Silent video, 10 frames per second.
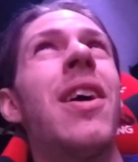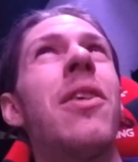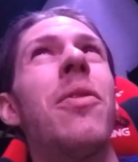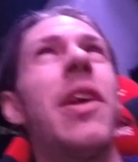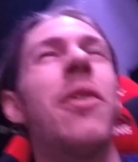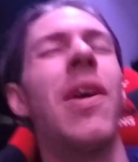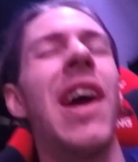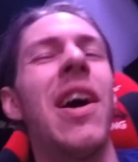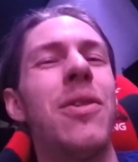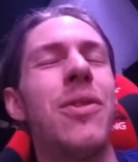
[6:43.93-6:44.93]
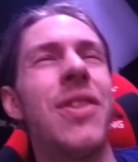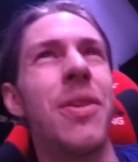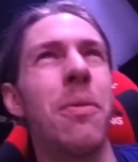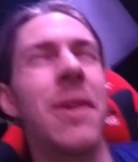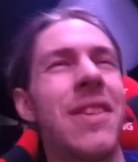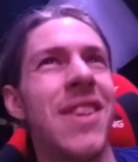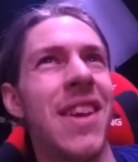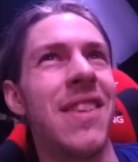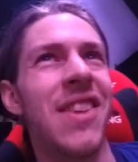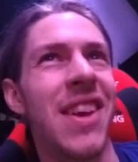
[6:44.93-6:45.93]
right around, I want to say
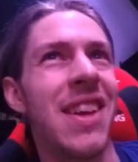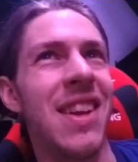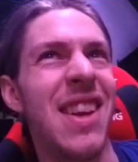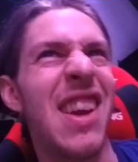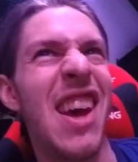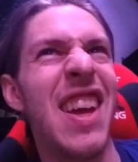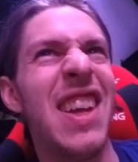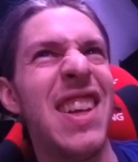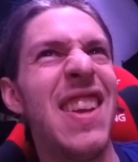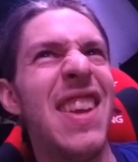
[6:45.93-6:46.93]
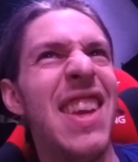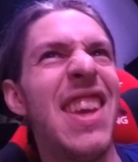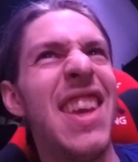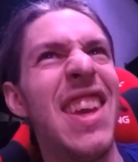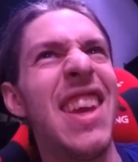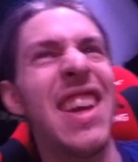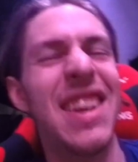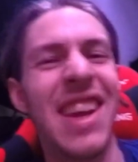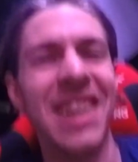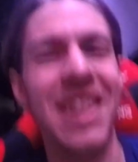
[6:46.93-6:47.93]
it's like 90
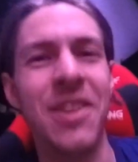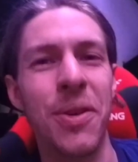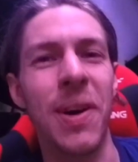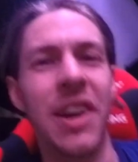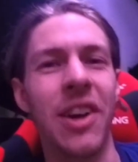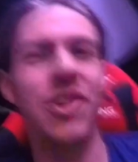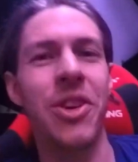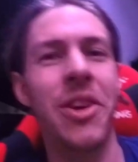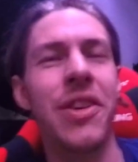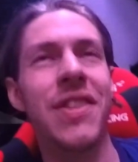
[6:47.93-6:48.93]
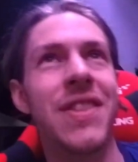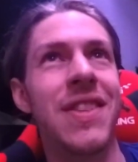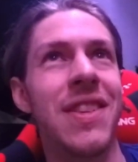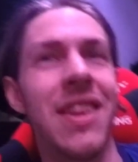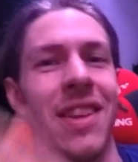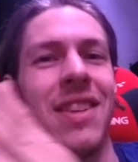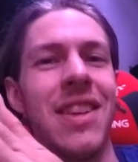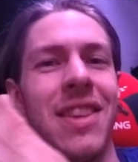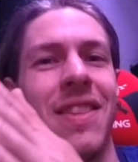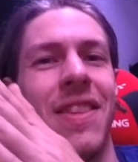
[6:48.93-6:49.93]
to 100 hertz.
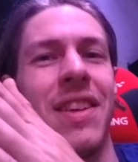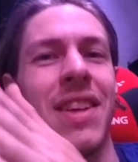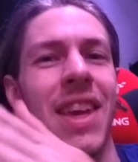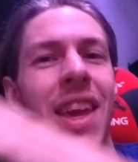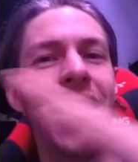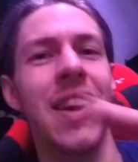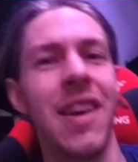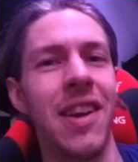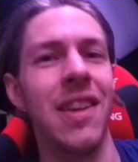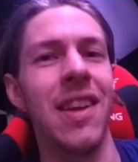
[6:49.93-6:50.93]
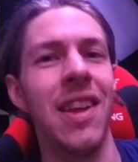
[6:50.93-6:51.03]
The decay kind of